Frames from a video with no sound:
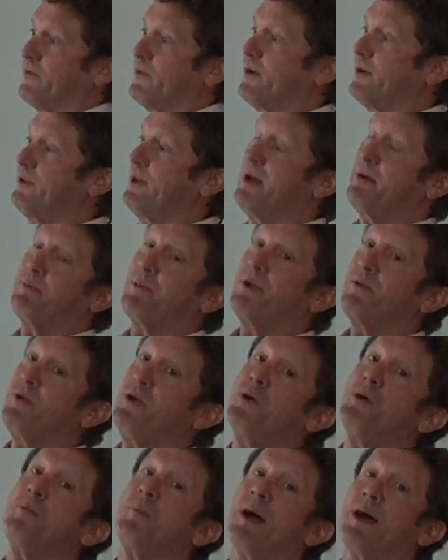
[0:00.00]
example, if
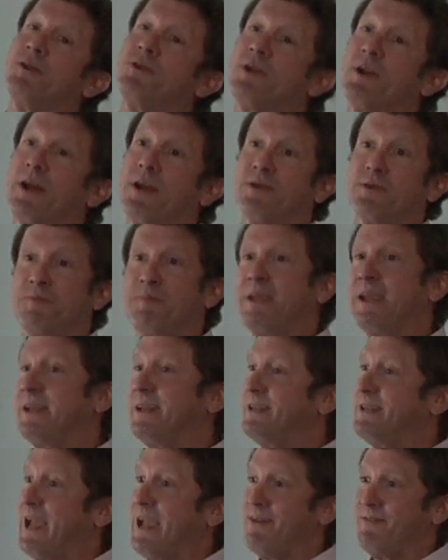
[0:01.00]
you homogenize me
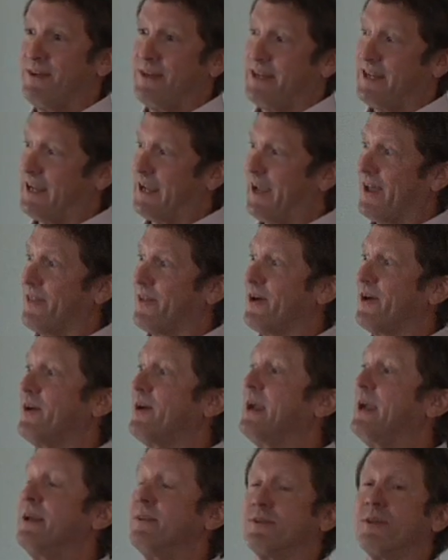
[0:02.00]
and David
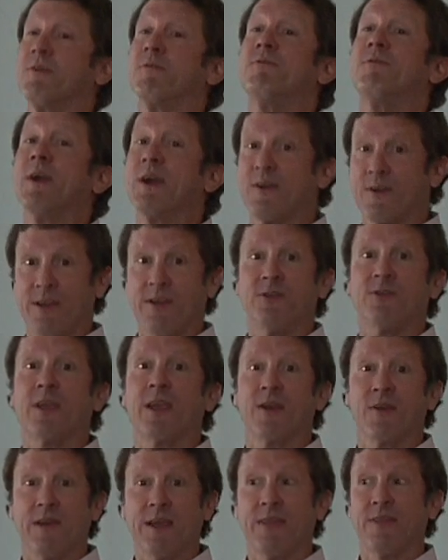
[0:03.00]
together, it's a very
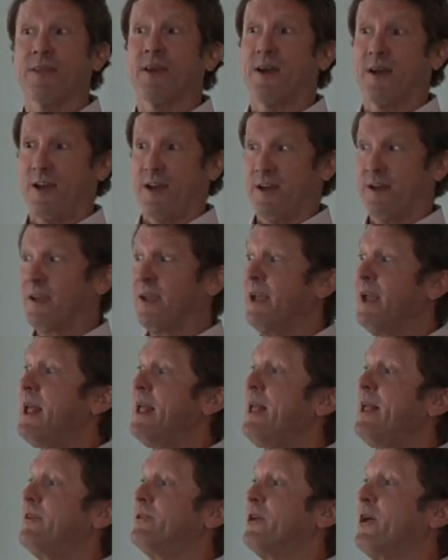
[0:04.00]
scary thought.
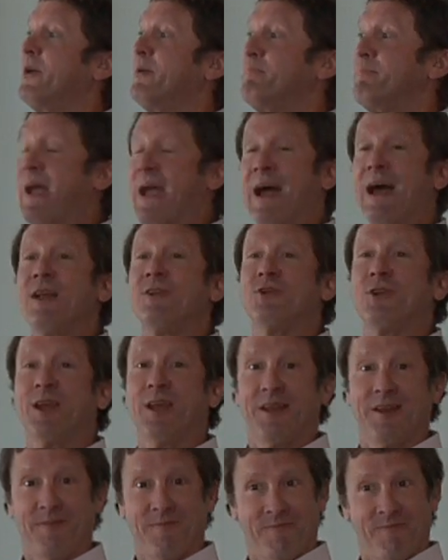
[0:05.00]
So
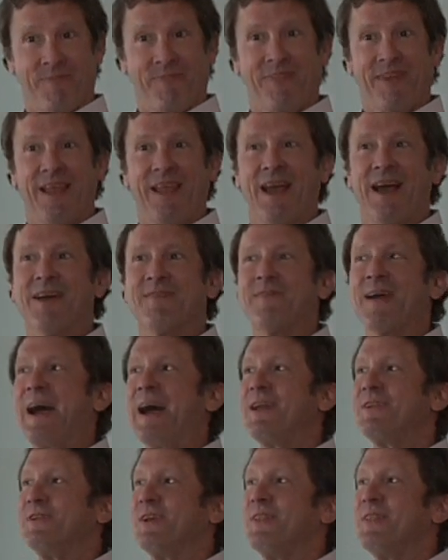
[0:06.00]
imagine
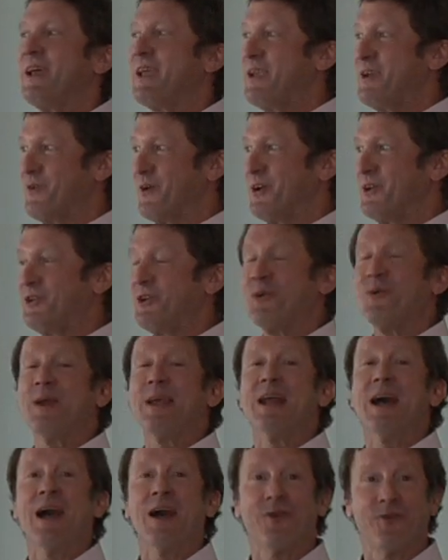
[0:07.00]
that you were
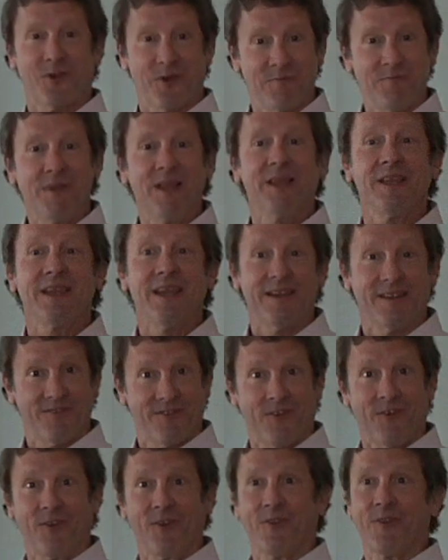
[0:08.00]
doing 100 million
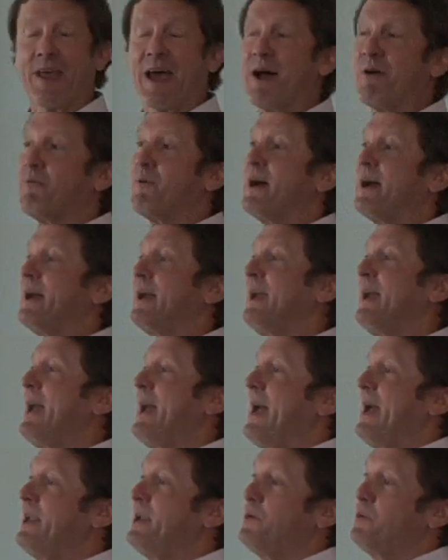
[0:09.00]
told that way,
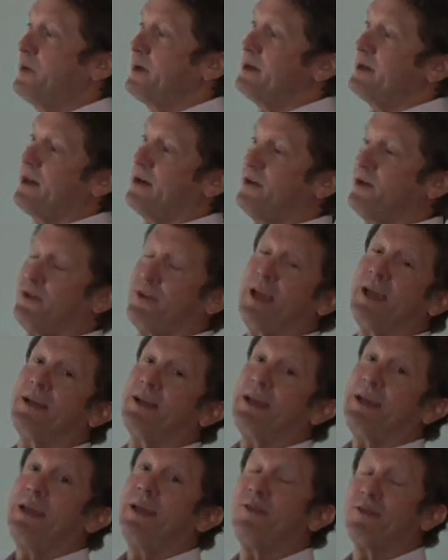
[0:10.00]
and you wouldn't
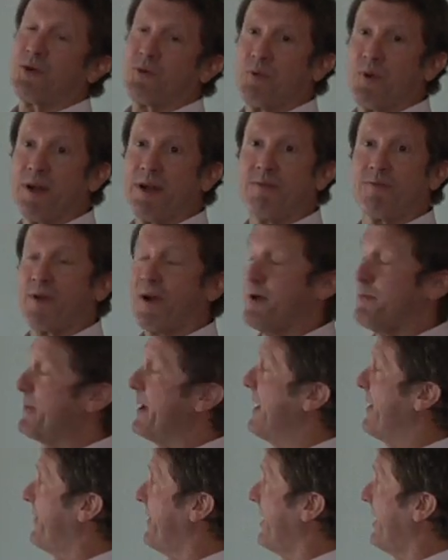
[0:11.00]
understand either one of our
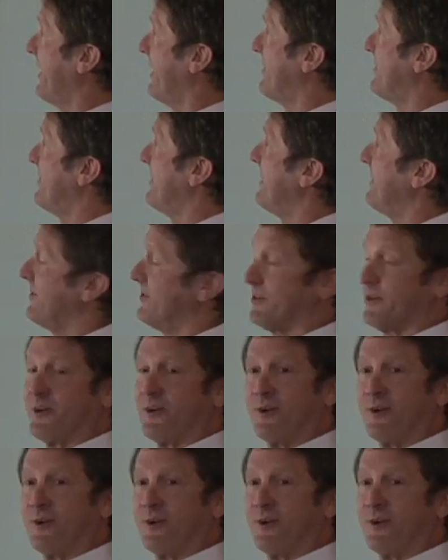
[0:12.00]
pathologies